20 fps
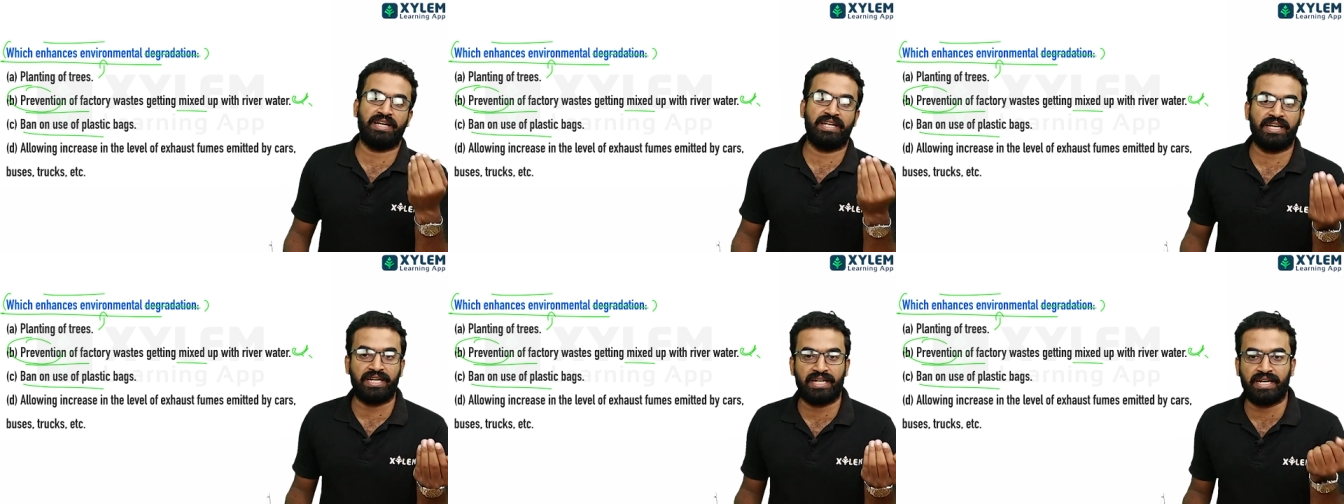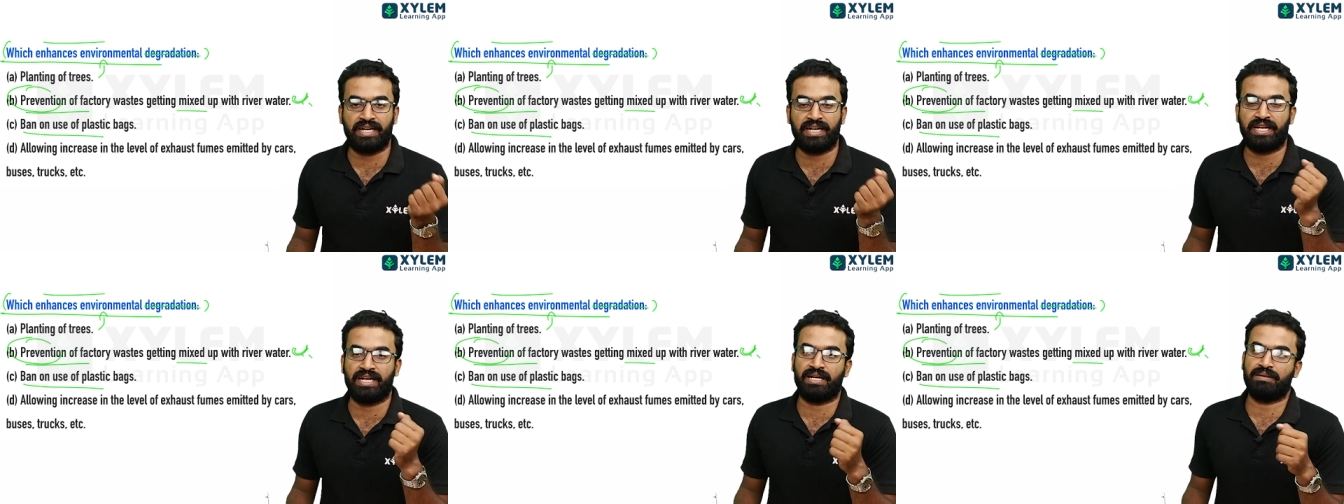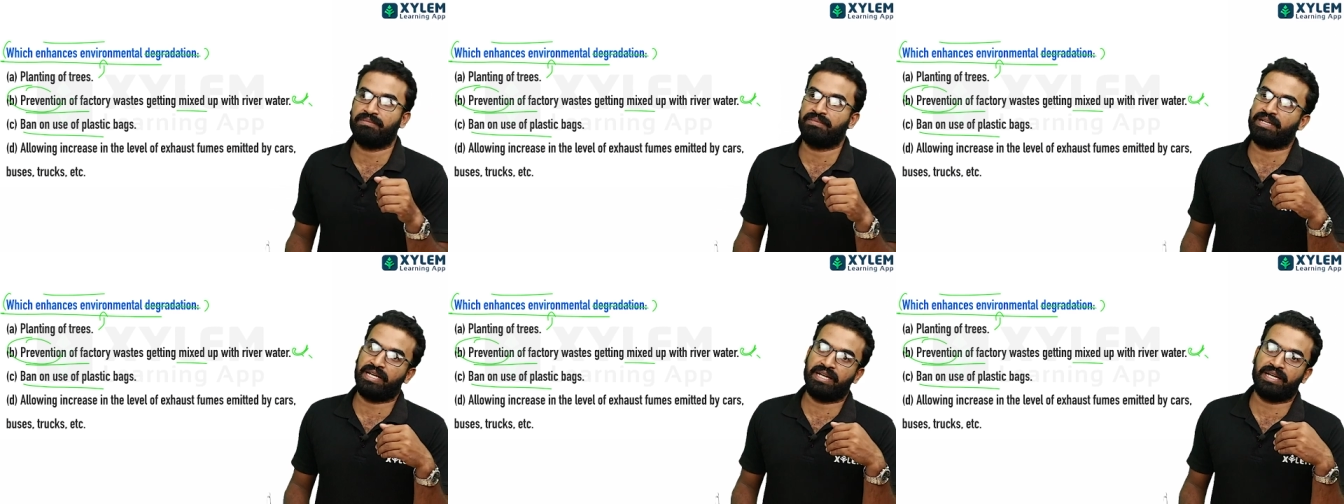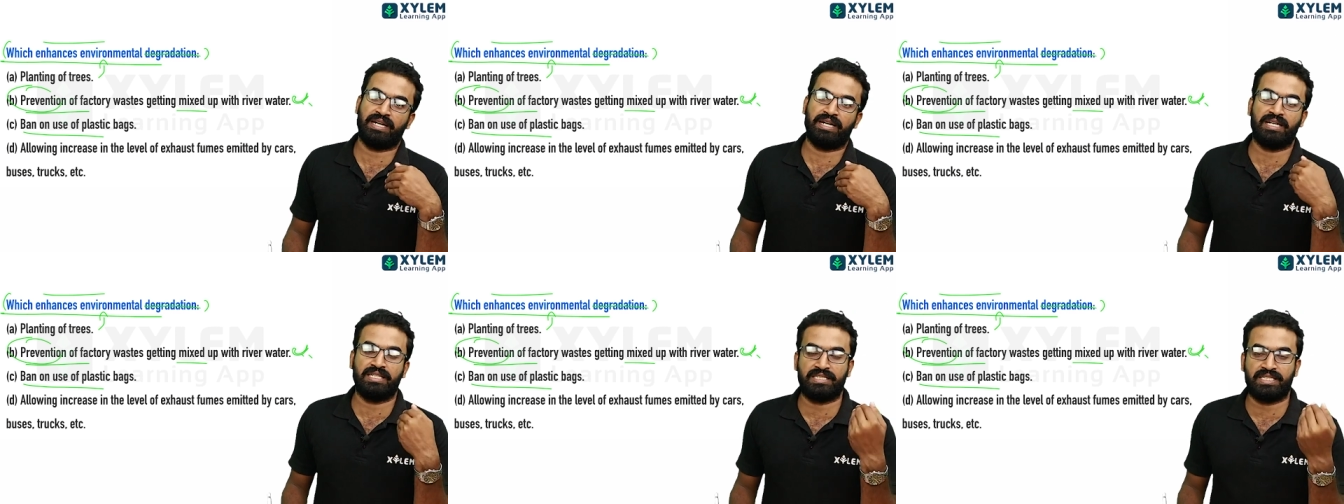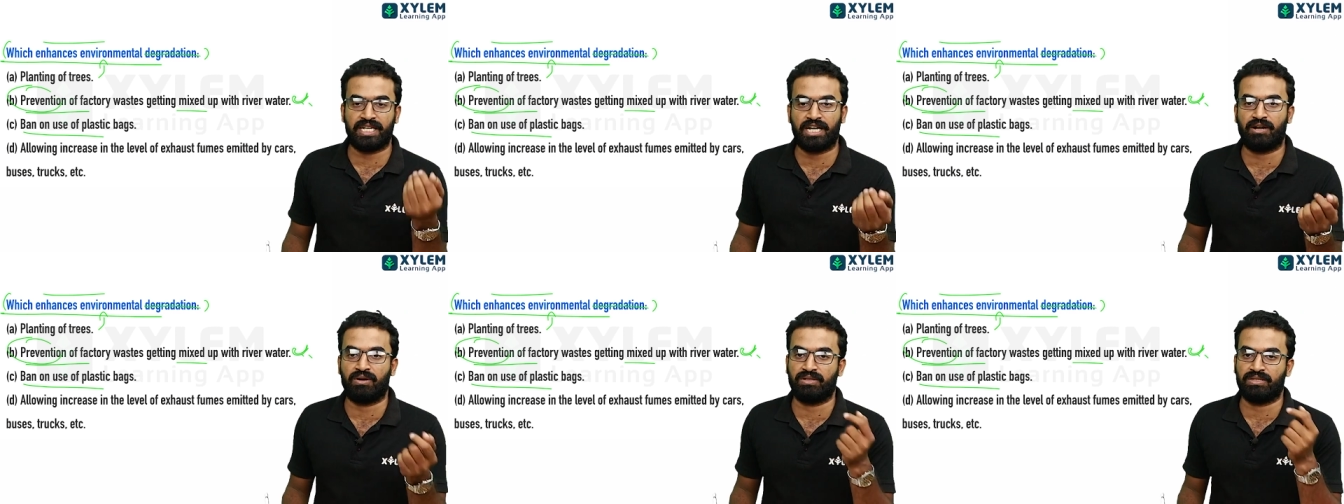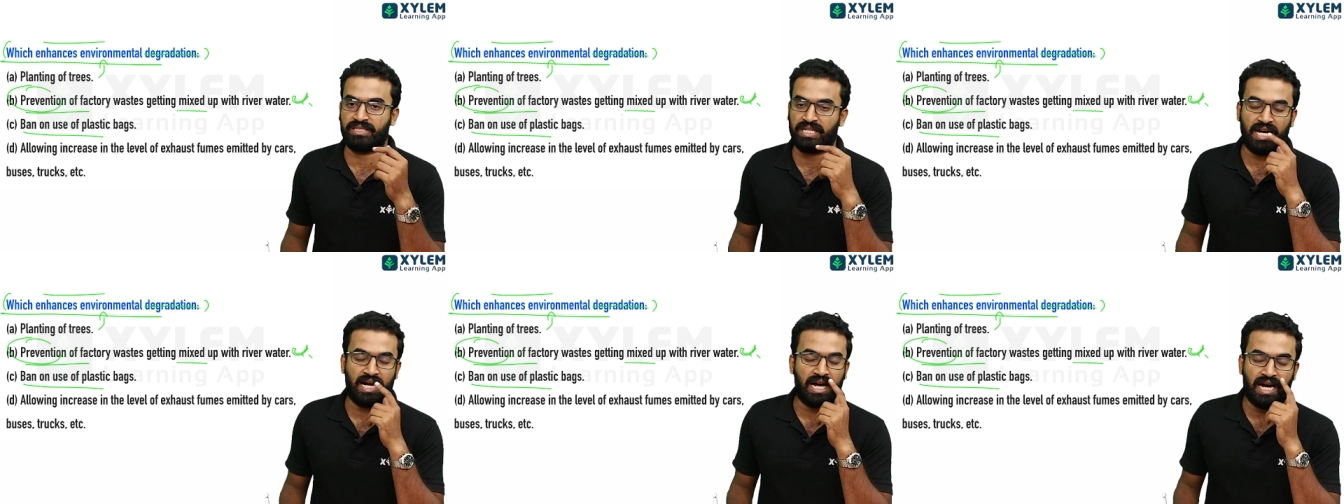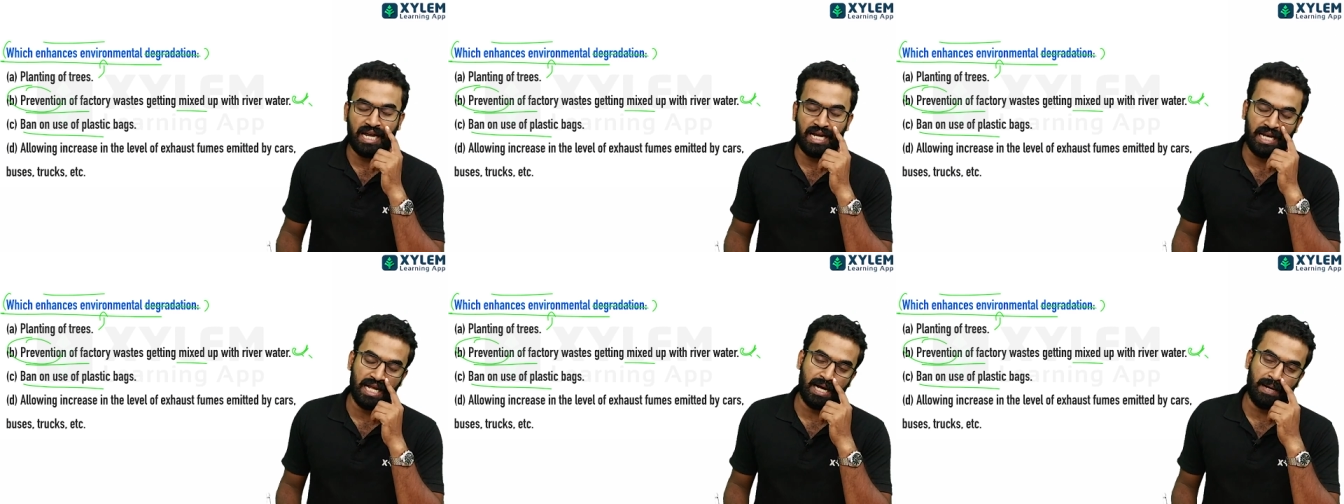degrade degrade
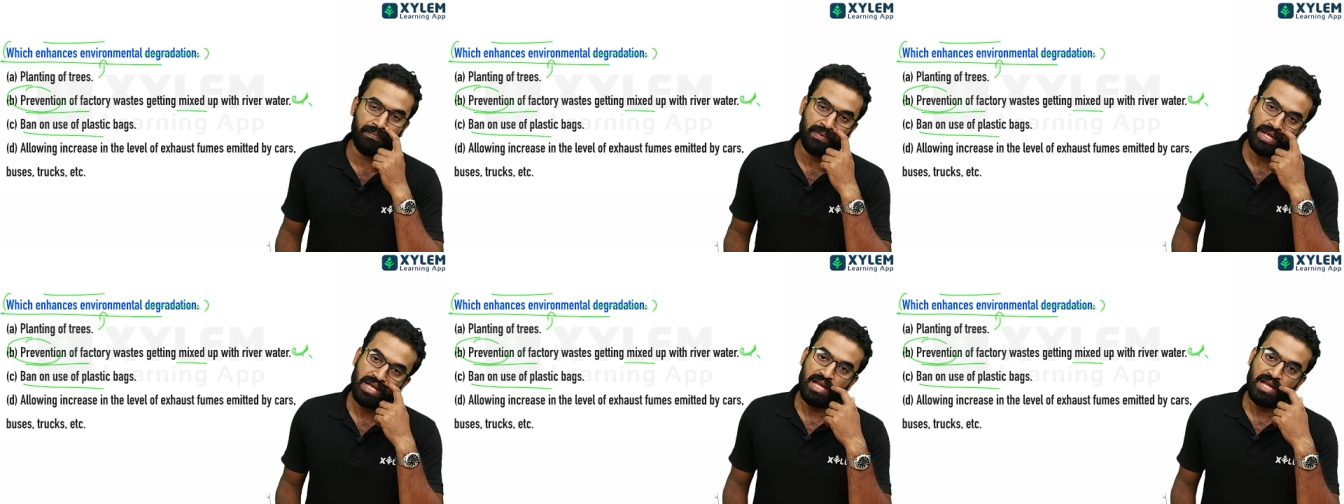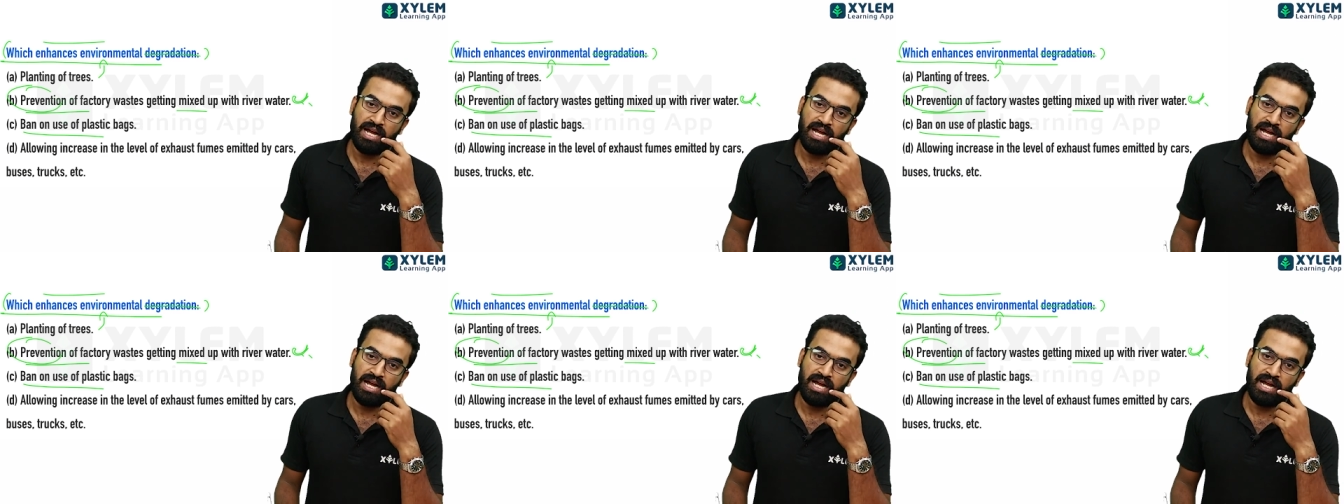cheyano